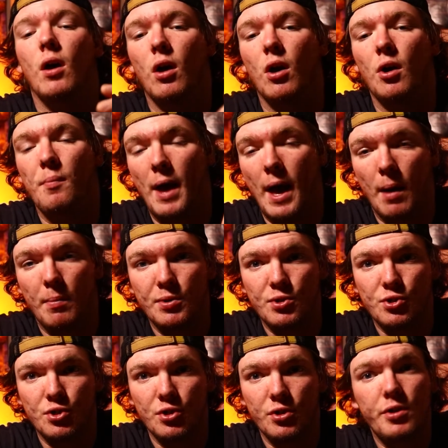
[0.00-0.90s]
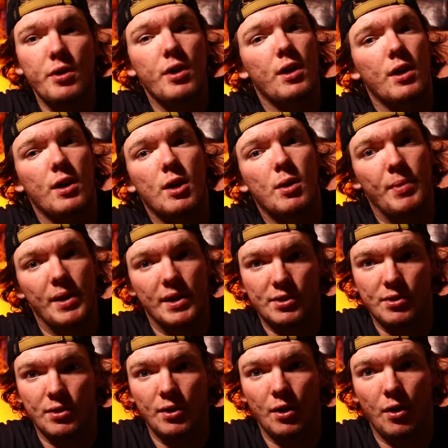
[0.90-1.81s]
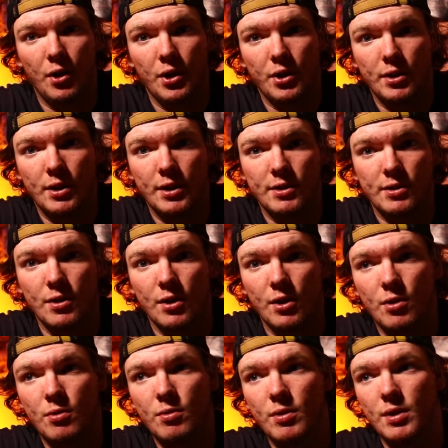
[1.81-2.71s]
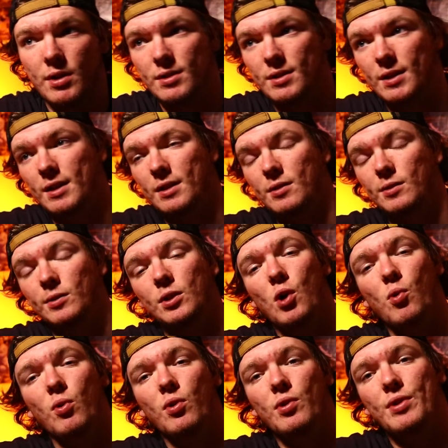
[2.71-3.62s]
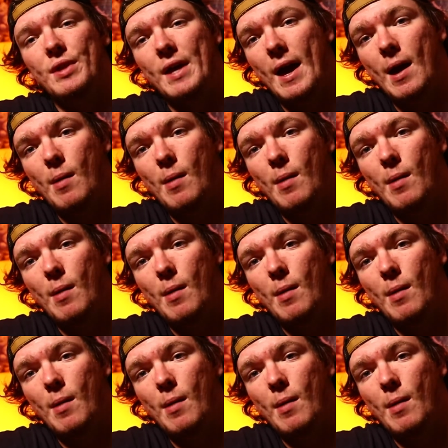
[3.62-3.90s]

Aperture. Basically, all you need to know is that the lower the